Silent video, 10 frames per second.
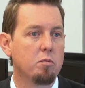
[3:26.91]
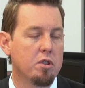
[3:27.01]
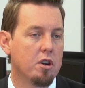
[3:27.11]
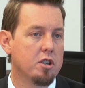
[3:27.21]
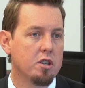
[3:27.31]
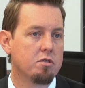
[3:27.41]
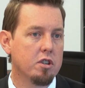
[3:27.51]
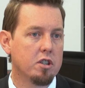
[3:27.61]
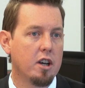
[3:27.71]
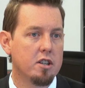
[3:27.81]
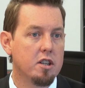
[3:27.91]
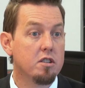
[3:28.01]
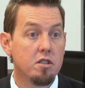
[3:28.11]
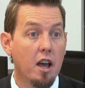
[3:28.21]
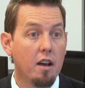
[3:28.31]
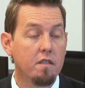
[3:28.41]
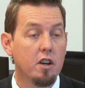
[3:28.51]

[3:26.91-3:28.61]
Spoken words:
with our district IT staff,